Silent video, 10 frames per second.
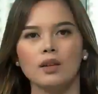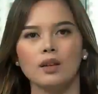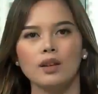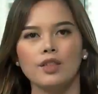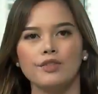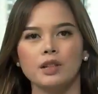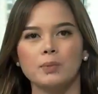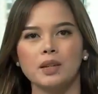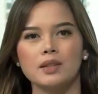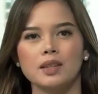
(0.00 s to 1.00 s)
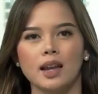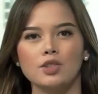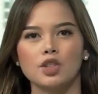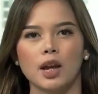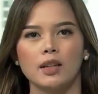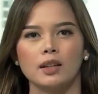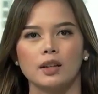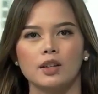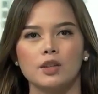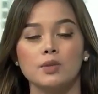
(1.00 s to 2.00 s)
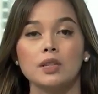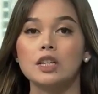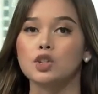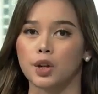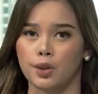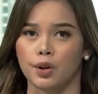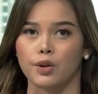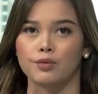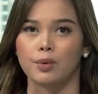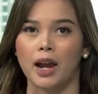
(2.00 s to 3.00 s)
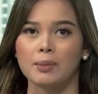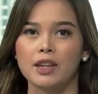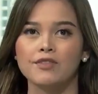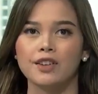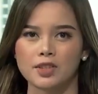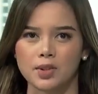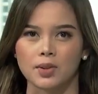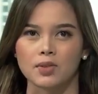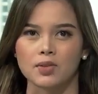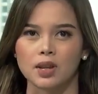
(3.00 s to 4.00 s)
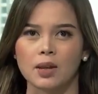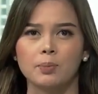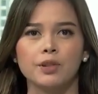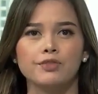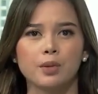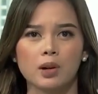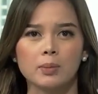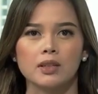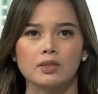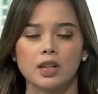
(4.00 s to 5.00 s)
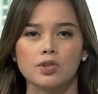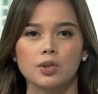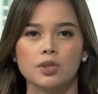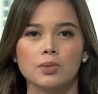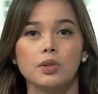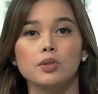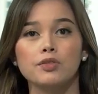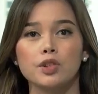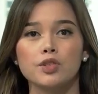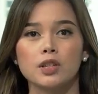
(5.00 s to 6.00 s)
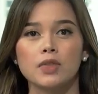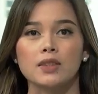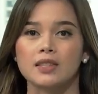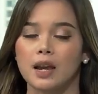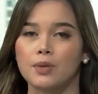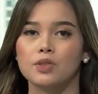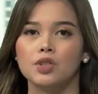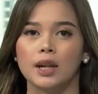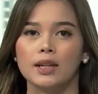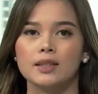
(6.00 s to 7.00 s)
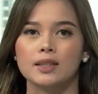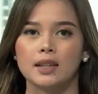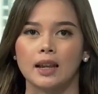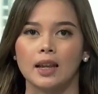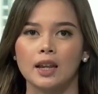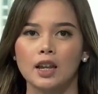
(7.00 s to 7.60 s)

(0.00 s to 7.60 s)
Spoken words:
The Philippines and China accuse each other of ramming vessels and performing dangerous maneuvers in the South China Sea.